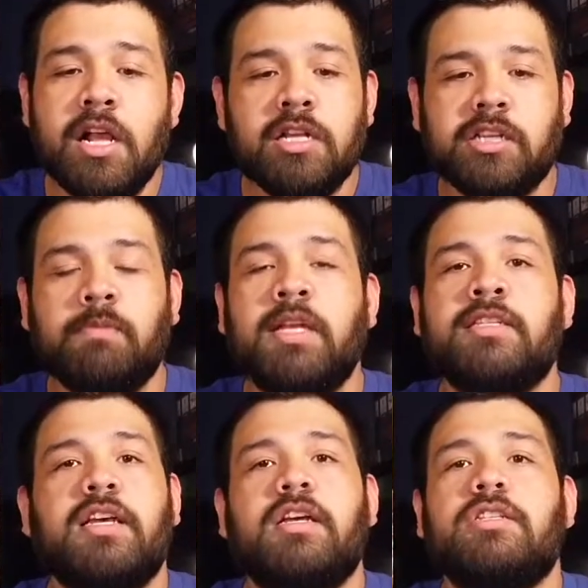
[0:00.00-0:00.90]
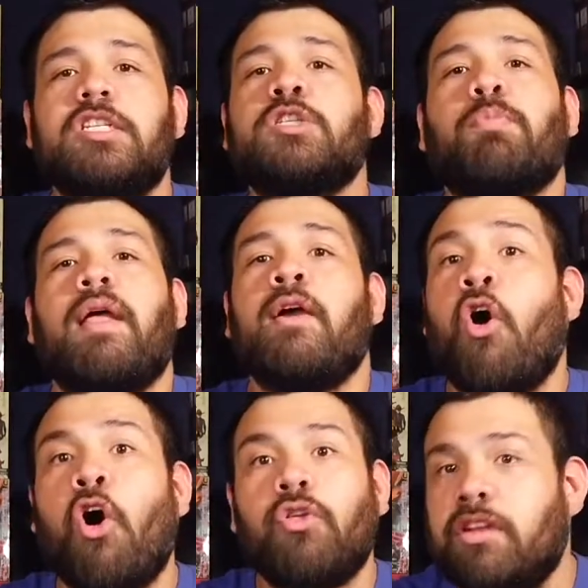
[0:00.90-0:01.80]
Something to display
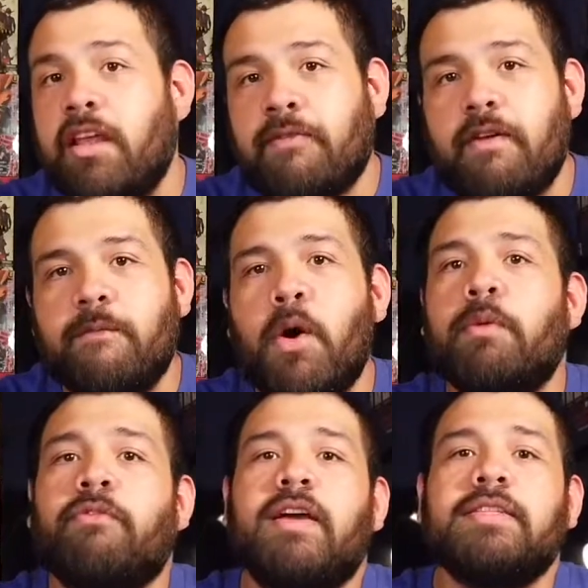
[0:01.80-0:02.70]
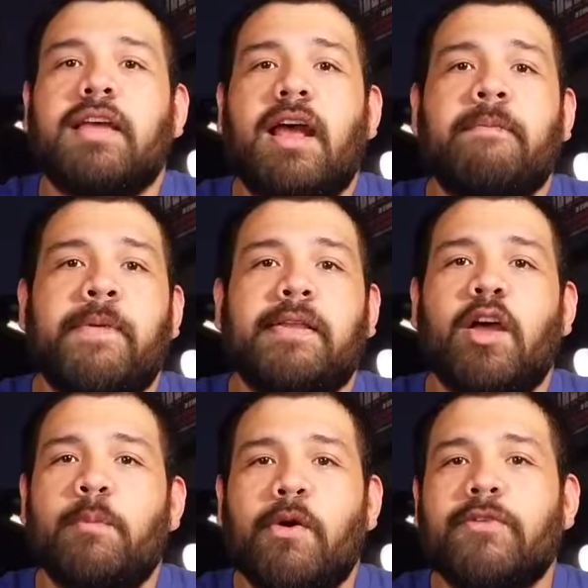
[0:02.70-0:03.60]
all the different Boba Fett's that I've picked
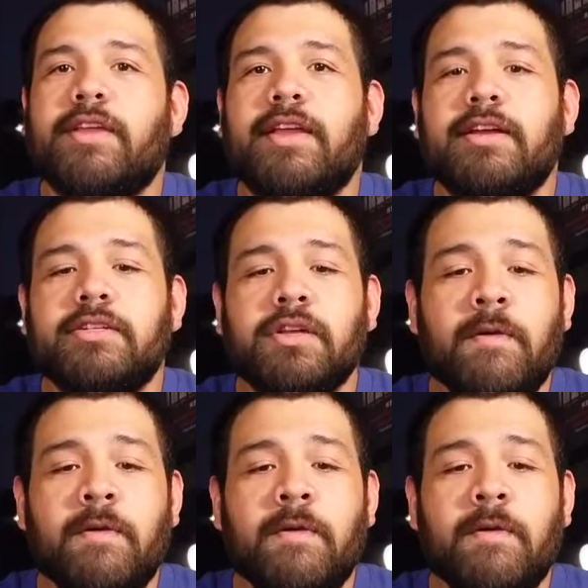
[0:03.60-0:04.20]
up over the years.